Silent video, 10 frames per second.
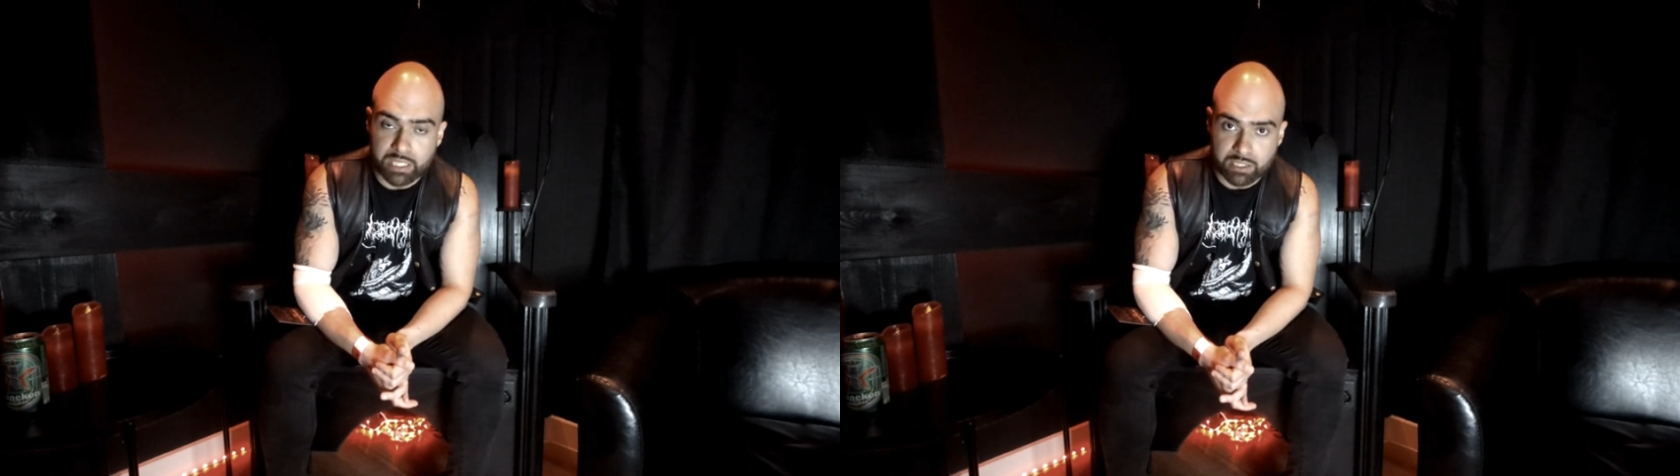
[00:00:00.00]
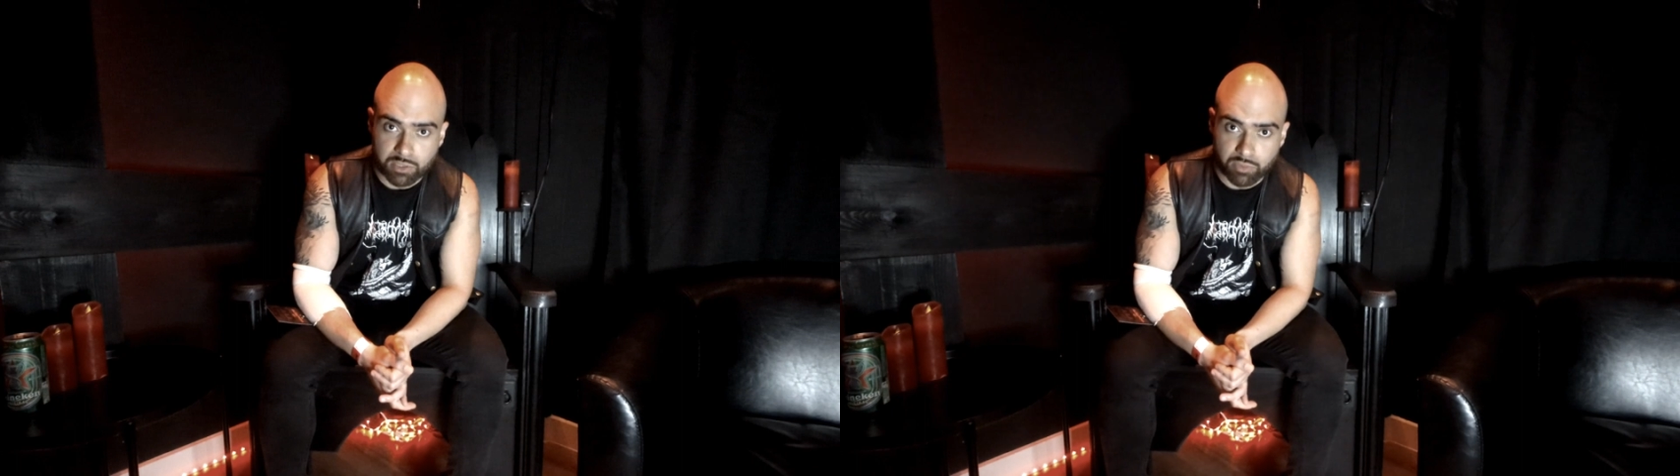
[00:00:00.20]

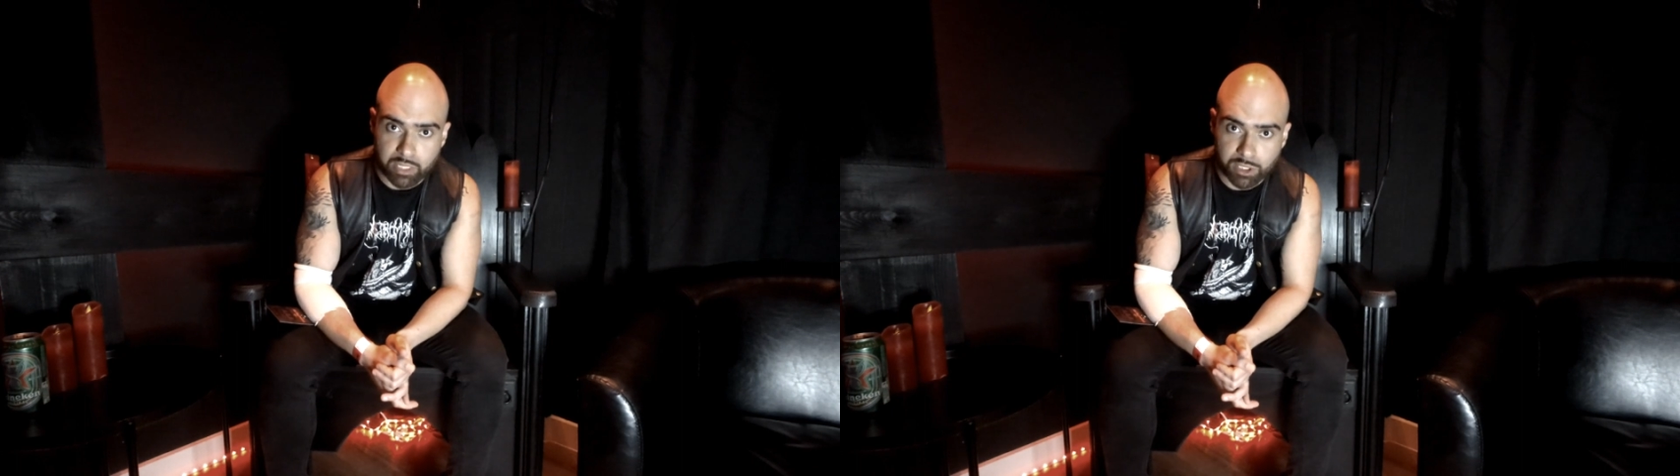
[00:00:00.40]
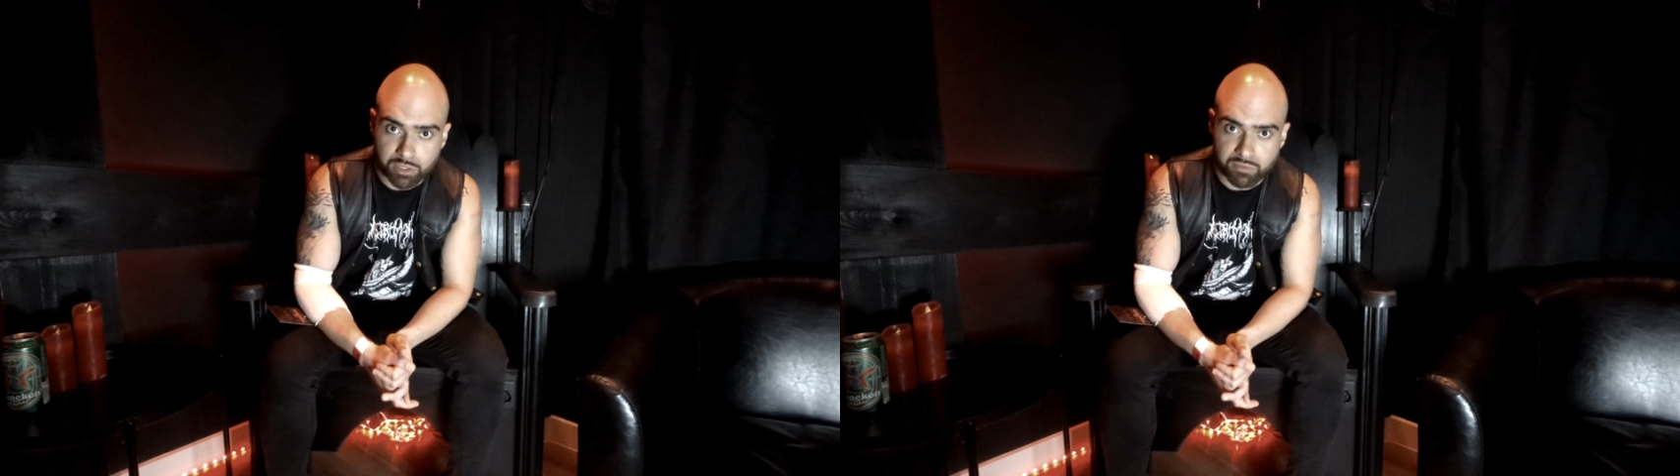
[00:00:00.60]

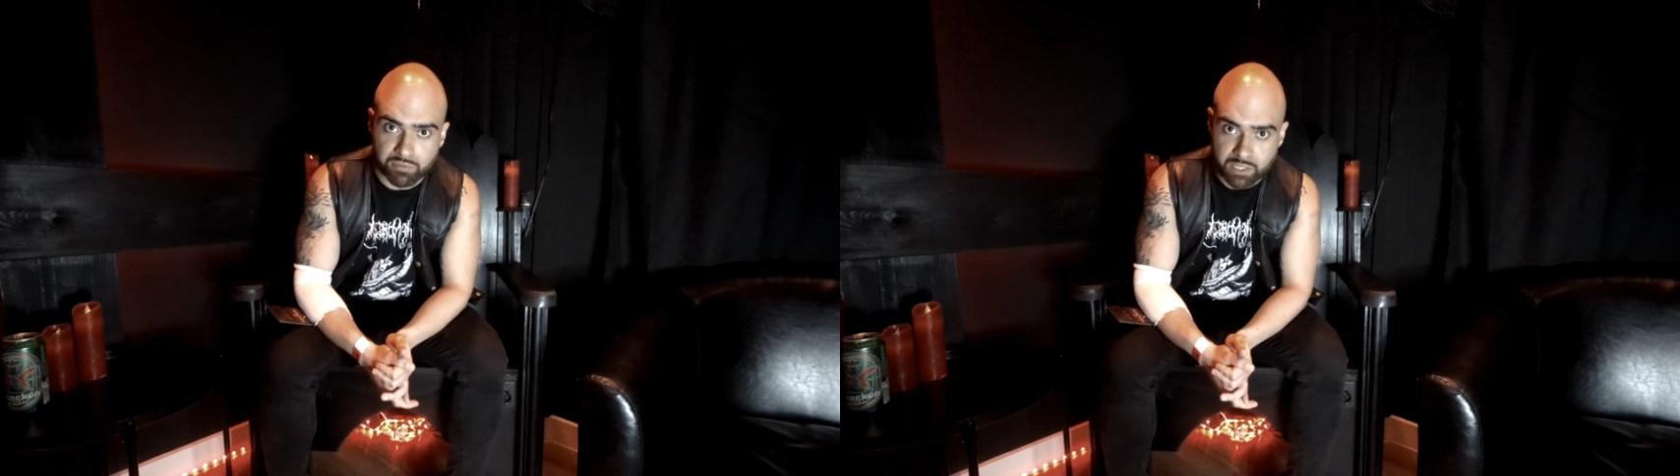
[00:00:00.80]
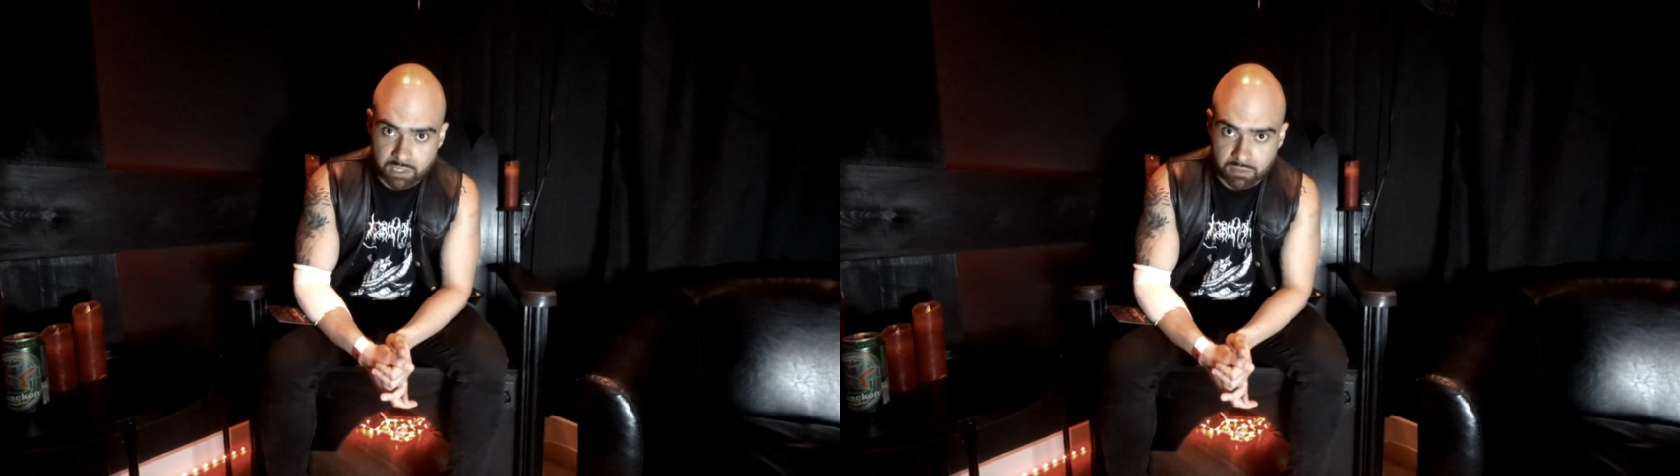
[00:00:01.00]
Incineration
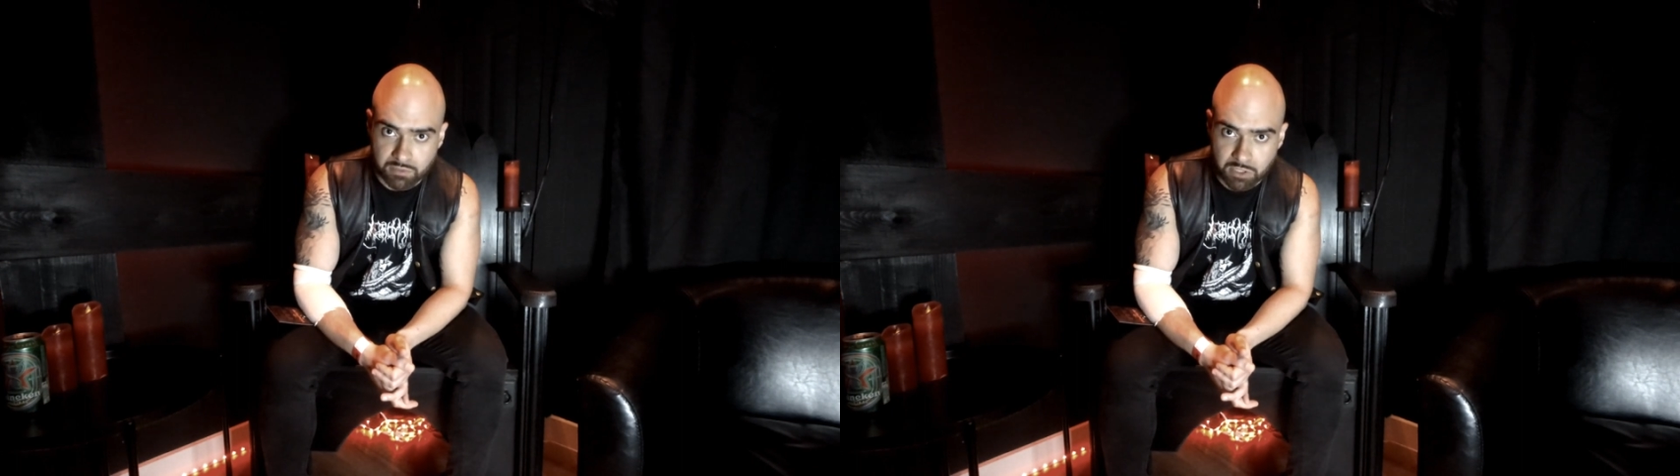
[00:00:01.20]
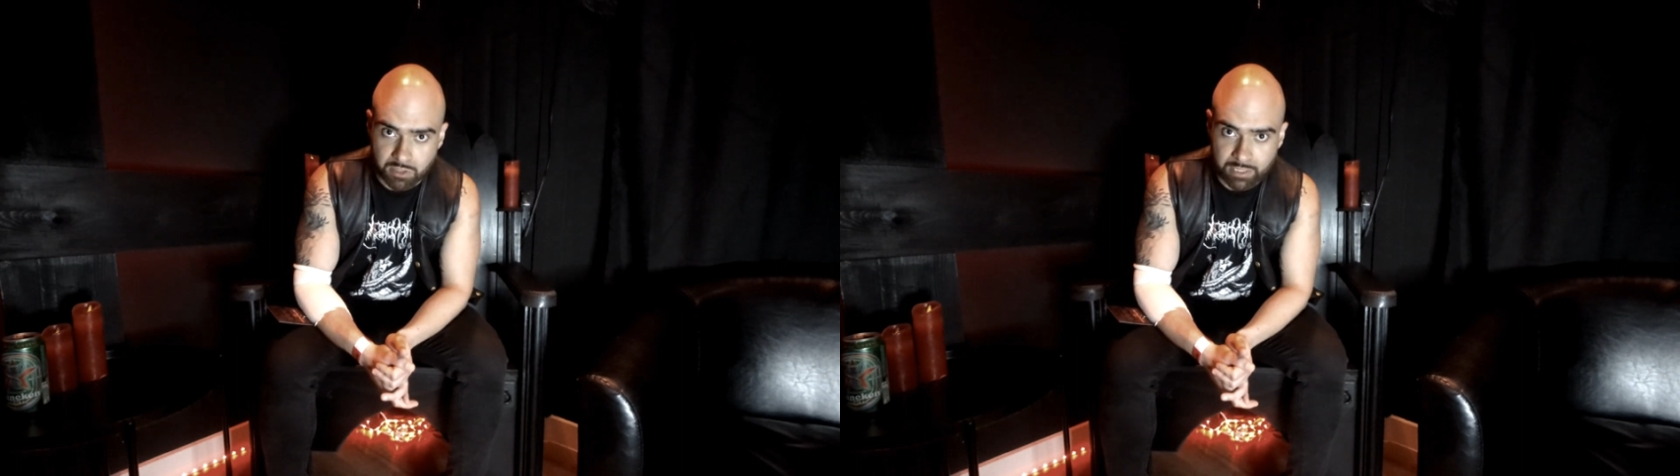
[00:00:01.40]

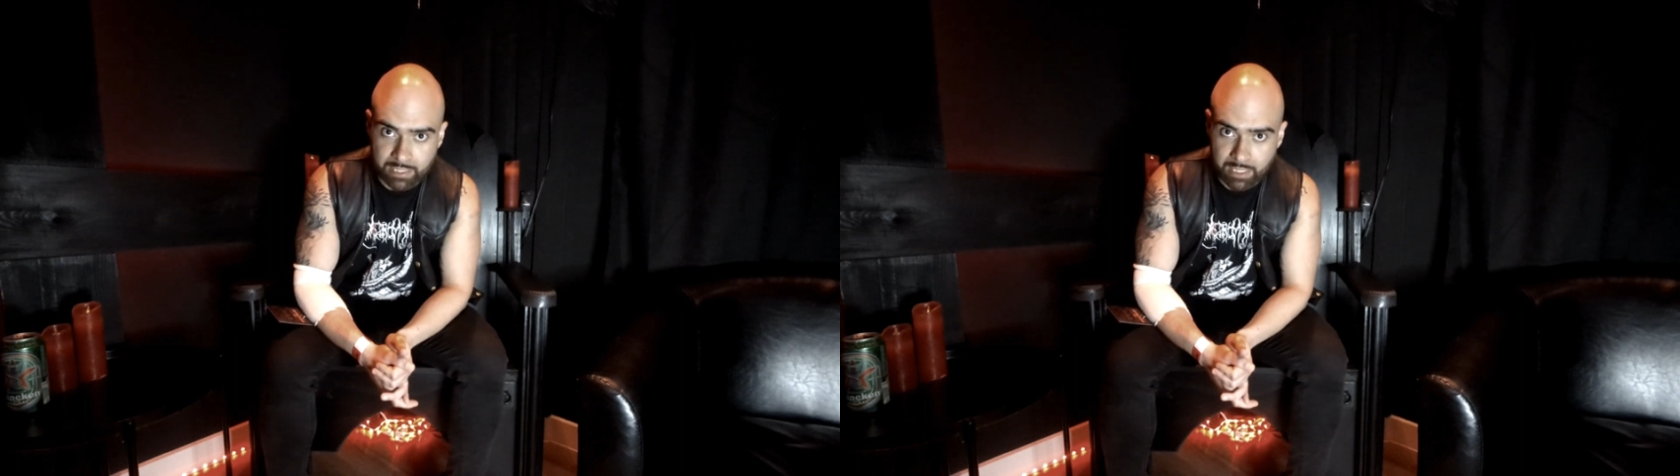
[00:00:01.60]
Festival.